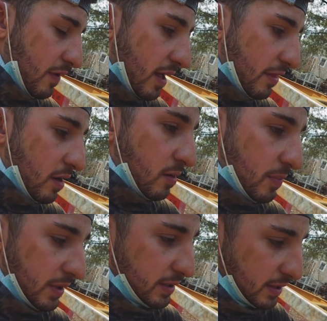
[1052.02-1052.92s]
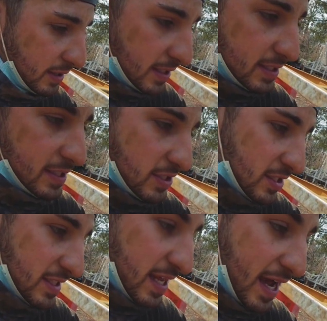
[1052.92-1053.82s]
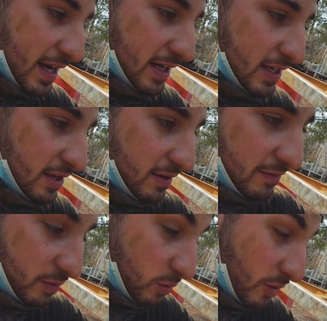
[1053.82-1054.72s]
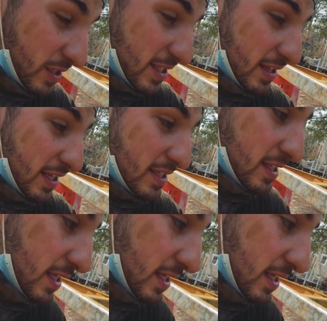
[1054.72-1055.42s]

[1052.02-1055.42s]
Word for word: on there, but this is just not going to cut it for looks and things